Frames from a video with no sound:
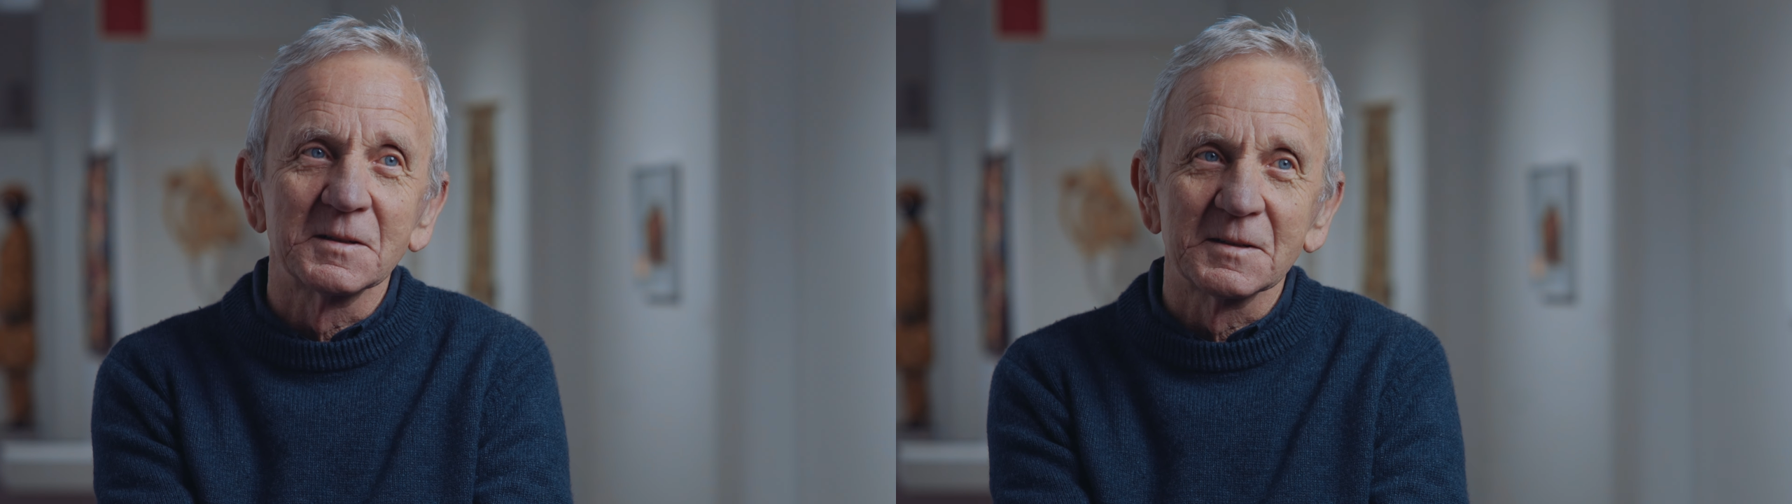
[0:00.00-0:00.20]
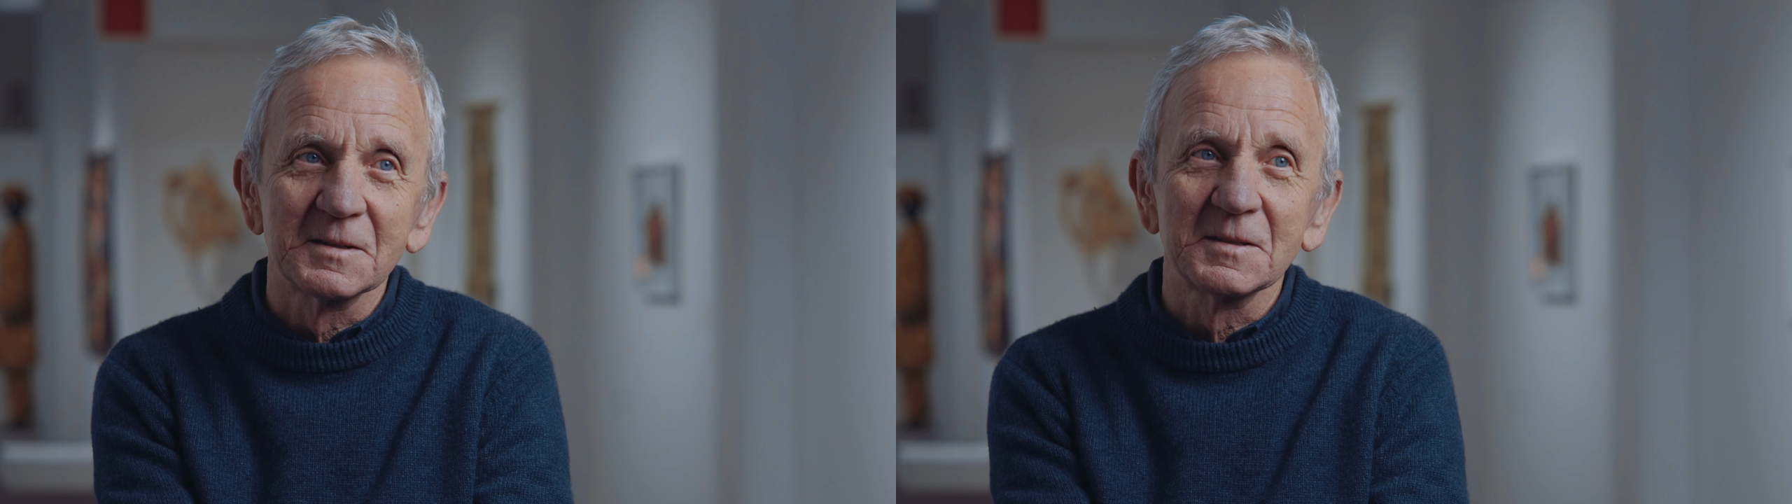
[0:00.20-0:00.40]

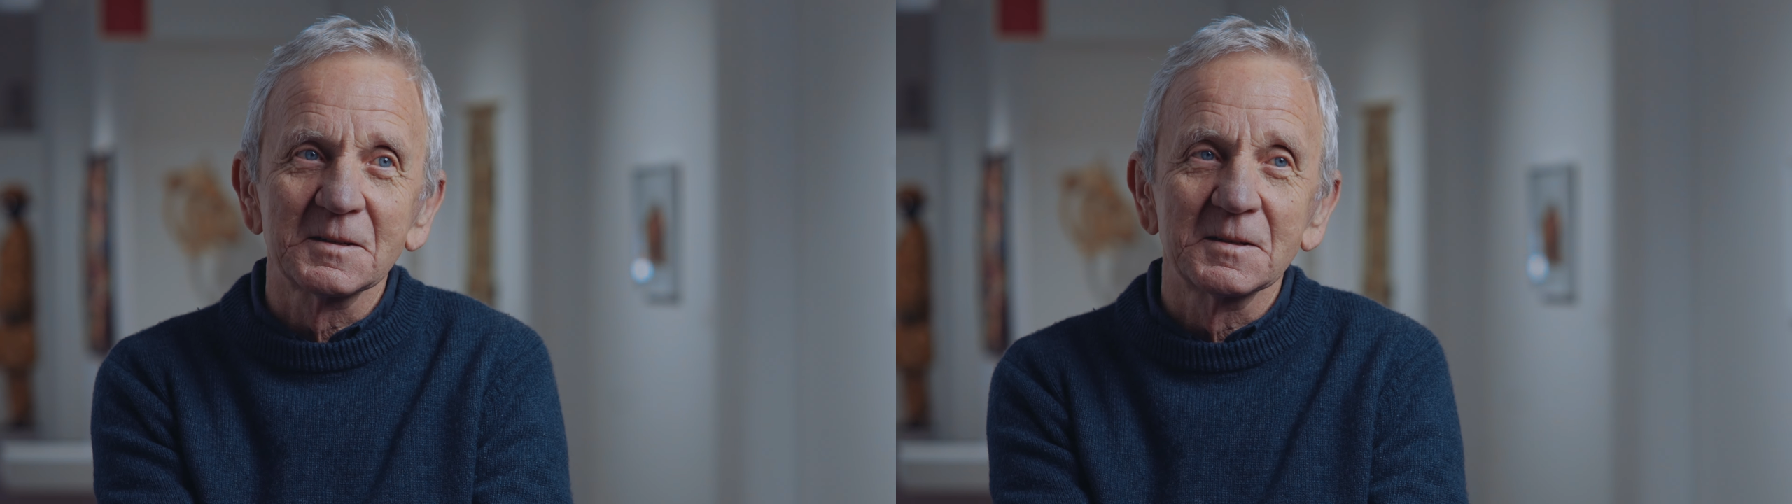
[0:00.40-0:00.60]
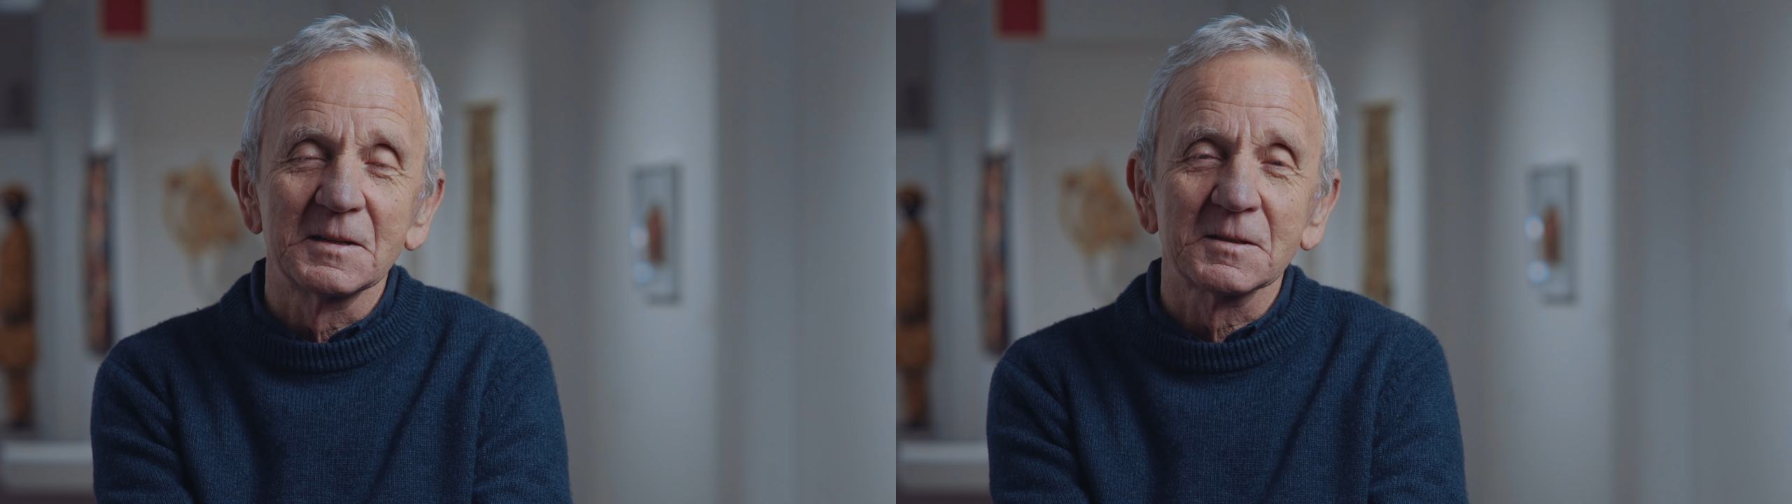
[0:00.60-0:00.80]

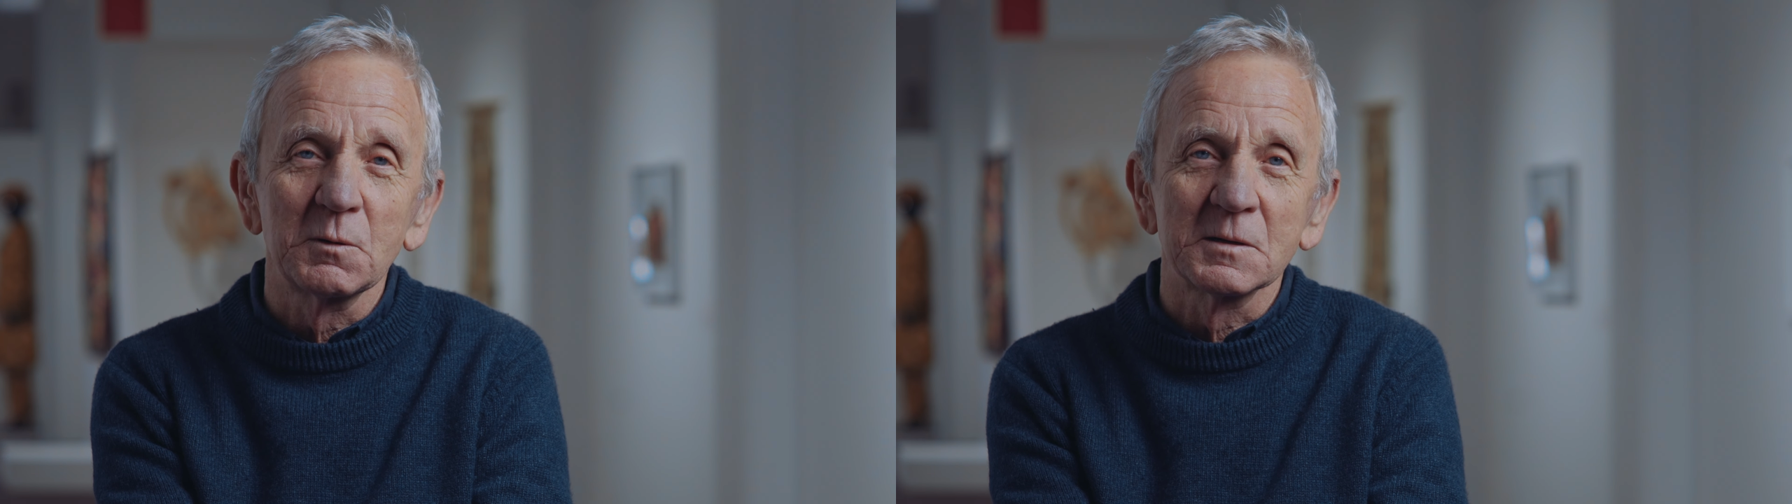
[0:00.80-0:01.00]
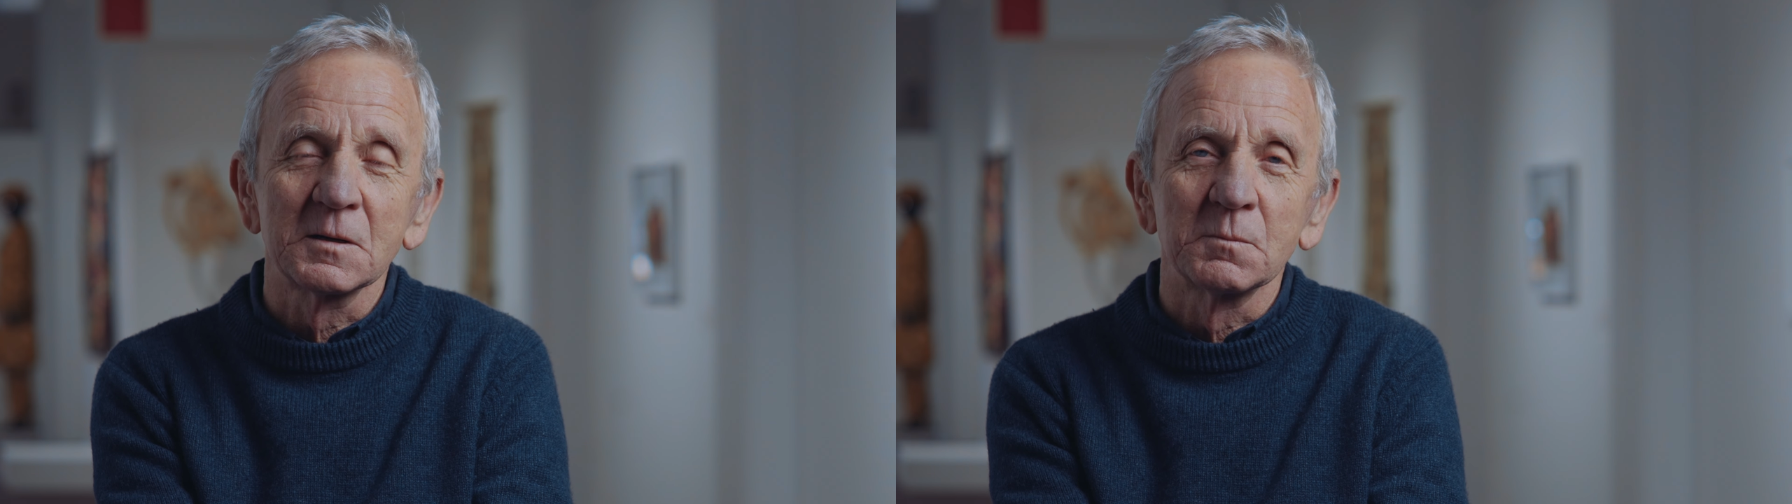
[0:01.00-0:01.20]
that's, that's
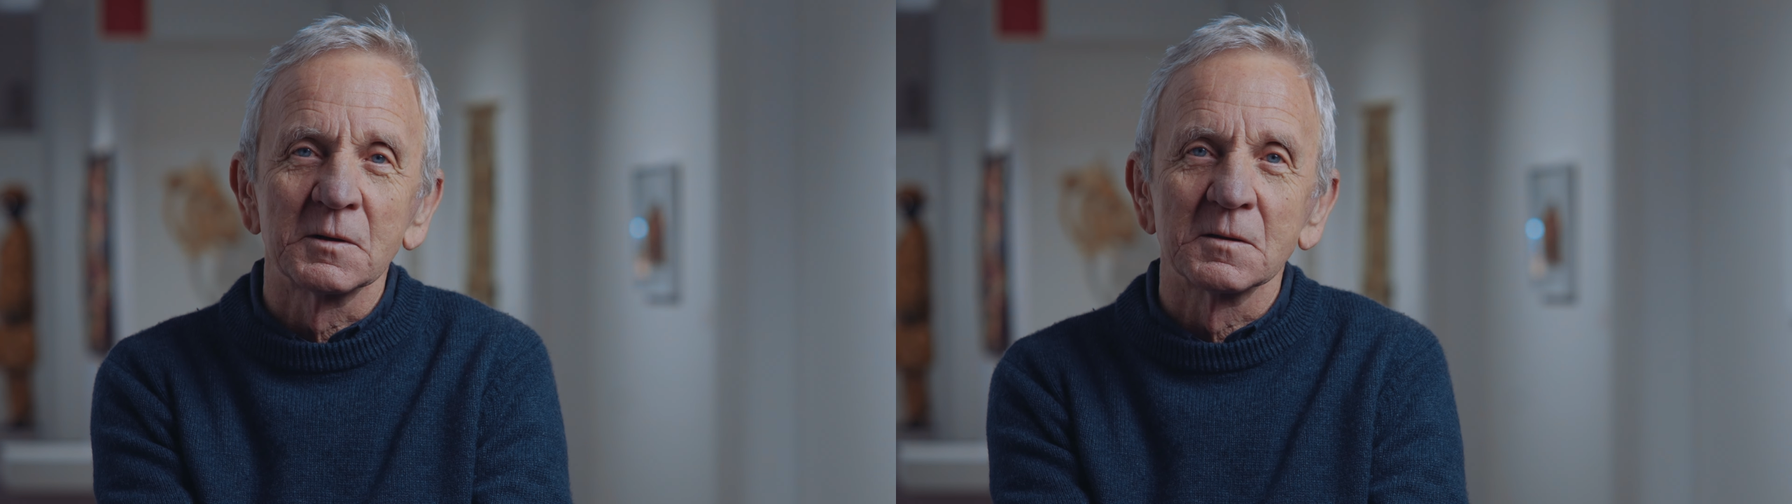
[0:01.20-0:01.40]
quite something.